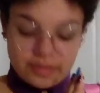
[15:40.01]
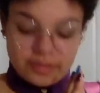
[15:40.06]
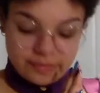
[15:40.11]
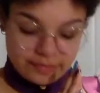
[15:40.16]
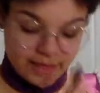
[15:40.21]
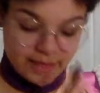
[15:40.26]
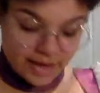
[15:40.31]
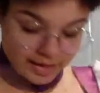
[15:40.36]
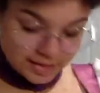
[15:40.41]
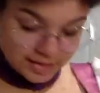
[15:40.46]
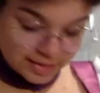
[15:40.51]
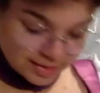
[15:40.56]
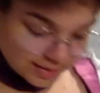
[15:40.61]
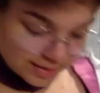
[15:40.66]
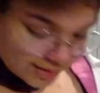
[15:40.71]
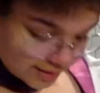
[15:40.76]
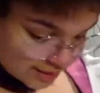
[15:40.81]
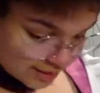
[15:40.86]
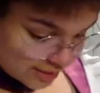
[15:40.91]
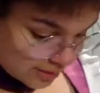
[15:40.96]
that
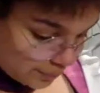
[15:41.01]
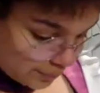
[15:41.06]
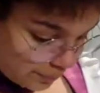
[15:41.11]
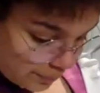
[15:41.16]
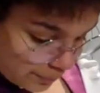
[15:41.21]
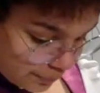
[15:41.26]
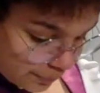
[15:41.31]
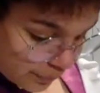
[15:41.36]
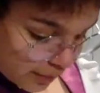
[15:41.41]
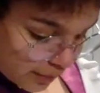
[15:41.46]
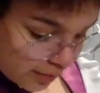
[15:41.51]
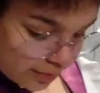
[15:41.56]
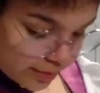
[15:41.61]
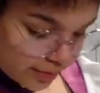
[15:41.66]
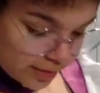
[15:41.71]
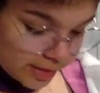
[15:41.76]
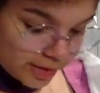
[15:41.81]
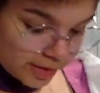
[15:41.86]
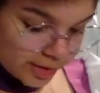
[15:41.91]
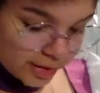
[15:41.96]
is
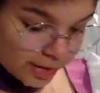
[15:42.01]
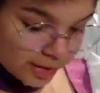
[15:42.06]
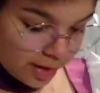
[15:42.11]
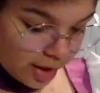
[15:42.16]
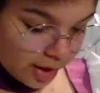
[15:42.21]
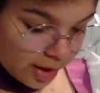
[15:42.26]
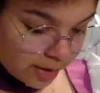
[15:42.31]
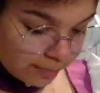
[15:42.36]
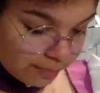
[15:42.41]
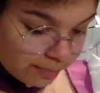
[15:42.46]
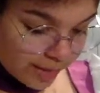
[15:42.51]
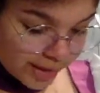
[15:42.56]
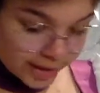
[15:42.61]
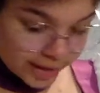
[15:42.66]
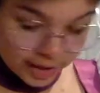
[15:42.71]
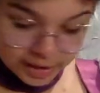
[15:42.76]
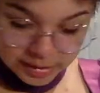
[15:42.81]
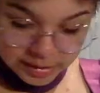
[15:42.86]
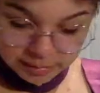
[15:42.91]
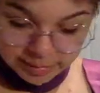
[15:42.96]
the my
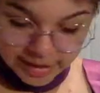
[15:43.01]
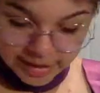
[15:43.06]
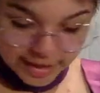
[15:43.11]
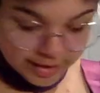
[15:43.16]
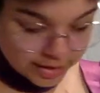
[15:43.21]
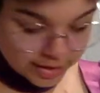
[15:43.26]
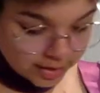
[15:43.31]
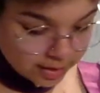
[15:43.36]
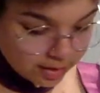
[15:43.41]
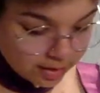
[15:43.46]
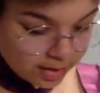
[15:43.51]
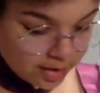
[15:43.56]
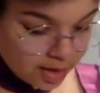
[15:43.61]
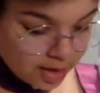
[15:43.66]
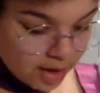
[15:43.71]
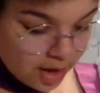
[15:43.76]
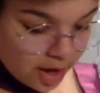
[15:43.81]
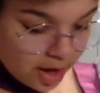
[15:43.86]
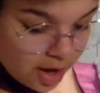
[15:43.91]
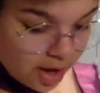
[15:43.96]
unbagging
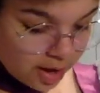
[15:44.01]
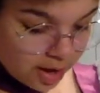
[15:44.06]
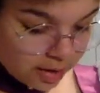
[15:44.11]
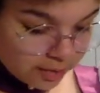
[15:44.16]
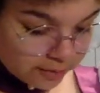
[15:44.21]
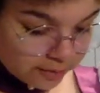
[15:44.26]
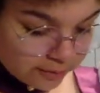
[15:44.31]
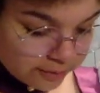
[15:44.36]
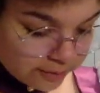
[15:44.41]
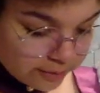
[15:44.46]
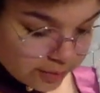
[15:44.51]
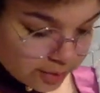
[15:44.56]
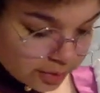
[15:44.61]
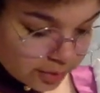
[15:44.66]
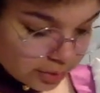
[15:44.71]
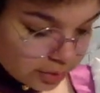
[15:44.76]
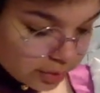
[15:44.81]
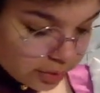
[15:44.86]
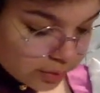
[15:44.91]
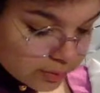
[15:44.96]
of
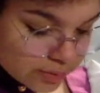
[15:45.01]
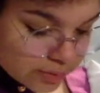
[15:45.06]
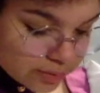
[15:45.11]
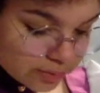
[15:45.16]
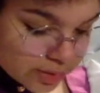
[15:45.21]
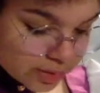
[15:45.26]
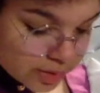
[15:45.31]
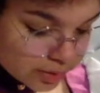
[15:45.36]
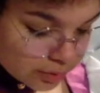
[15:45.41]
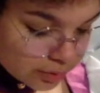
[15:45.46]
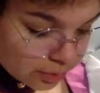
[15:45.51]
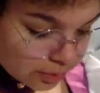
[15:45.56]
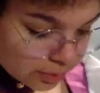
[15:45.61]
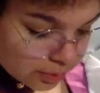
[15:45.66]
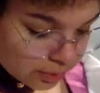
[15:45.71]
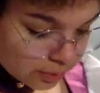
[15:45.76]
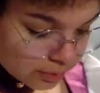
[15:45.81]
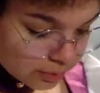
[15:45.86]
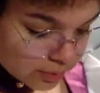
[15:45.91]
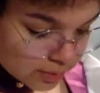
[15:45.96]
Nozomi
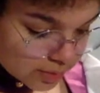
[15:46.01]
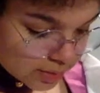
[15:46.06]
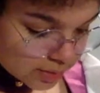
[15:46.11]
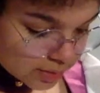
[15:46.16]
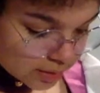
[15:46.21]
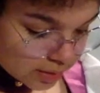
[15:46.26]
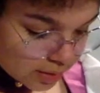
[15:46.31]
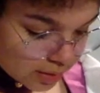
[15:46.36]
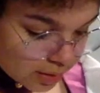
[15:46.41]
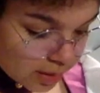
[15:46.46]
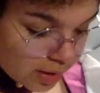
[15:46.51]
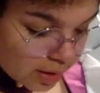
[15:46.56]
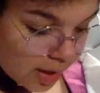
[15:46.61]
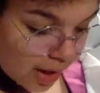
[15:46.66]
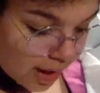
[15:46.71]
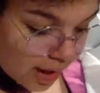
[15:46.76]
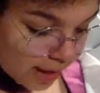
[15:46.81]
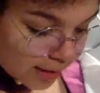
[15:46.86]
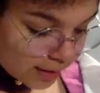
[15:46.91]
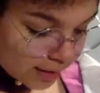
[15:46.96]
Togo's
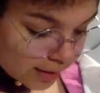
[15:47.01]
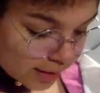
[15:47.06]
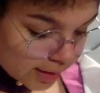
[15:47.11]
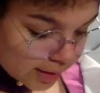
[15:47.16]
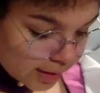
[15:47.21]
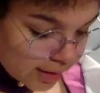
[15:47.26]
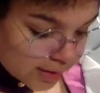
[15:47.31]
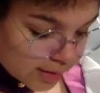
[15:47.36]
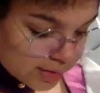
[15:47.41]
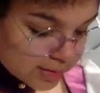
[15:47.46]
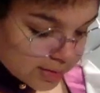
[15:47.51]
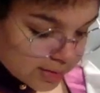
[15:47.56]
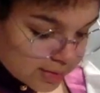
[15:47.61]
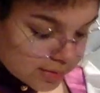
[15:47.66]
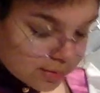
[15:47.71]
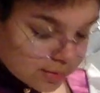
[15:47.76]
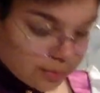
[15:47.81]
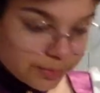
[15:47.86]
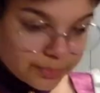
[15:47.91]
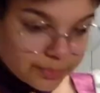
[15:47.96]
idolized
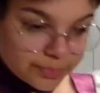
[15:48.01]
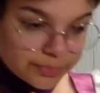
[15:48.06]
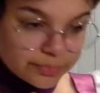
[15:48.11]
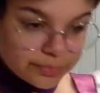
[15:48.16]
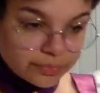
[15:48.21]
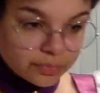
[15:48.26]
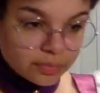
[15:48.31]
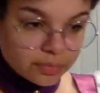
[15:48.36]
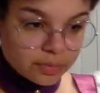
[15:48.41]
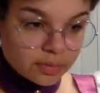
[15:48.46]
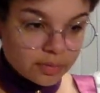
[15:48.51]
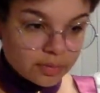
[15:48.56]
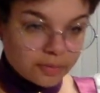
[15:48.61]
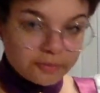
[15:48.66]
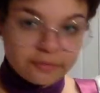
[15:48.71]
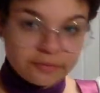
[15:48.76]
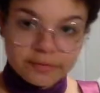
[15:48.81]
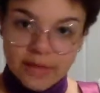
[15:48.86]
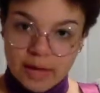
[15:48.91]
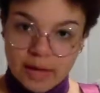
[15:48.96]

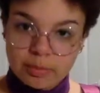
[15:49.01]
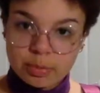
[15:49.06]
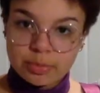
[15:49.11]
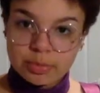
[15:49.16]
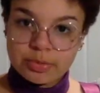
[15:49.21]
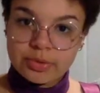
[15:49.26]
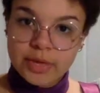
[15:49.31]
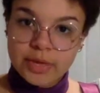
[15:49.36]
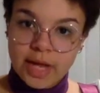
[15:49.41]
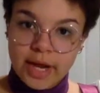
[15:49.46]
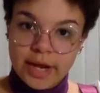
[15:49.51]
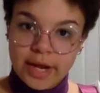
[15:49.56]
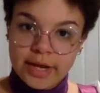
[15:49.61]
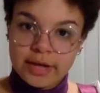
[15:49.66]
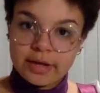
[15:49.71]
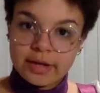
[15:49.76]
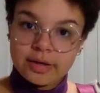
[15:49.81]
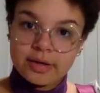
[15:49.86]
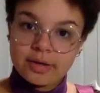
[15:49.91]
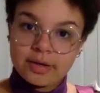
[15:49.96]
flower bouquet
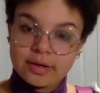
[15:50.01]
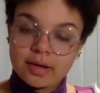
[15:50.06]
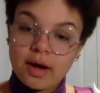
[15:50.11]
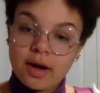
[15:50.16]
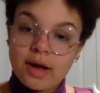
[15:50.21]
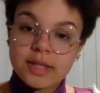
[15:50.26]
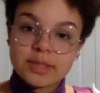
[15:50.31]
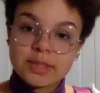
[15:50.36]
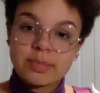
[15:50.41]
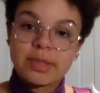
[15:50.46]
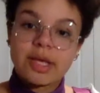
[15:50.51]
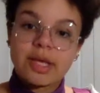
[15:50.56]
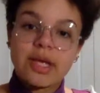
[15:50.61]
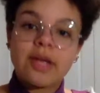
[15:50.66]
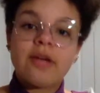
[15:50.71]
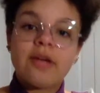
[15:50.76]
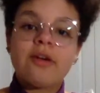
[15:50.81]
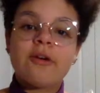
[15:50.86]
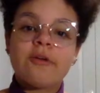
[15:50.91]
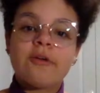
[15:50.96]
cosplay
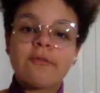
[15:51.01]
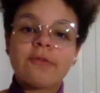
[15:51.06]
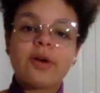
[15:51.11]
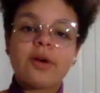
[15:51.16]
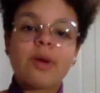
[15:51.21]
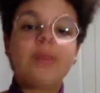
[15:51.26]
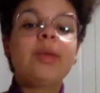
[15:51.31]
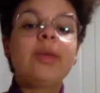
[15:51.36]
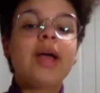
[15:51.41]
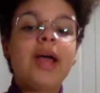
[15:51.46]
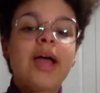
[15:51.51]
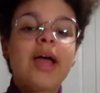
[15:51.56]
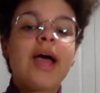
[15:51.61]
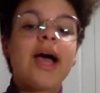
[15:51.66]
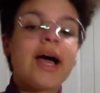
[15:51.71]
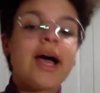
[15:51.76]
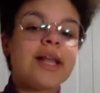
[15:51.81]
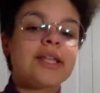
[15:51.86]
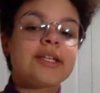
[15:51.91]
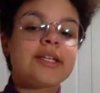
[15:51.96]
from
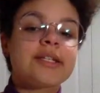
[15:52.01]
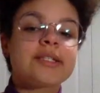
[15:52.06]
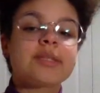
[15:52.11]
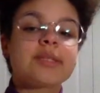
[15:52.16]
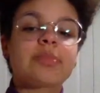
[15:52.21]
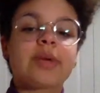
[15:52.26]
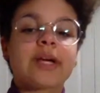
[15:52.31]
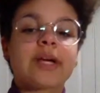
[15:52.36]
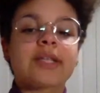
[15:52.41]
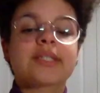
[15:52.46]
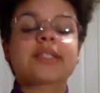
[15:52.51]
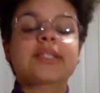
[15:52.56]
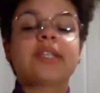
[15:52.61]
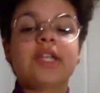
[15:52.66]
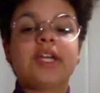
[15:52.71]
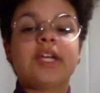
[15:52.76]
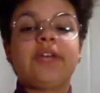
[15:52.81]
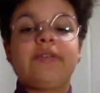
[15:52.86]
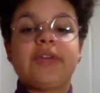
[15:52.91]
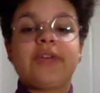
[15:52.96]
AliExpress.
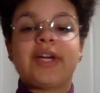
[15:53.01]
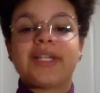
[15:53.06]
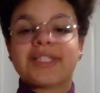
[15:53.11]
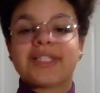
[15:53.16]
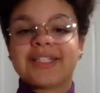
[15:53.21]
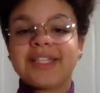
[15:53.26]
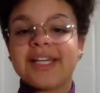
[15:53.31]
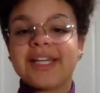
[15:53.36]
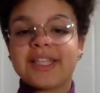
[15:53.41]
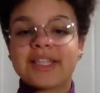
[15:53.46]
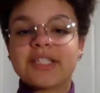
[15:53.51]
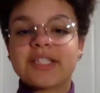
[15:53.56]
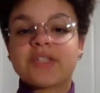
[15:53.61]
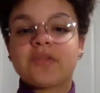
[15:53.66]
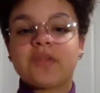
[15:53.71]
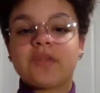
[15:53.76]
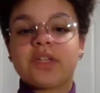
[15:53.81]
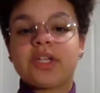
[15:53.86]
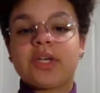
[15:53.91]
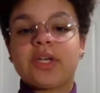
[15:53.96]
If you guys like this
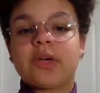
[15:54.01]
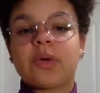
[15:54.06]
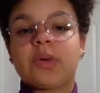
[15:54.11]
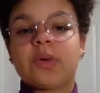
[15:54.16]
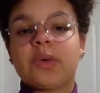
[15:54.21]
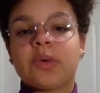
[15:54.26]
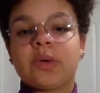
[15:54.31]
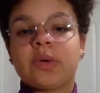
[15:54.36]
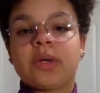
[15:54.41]
video,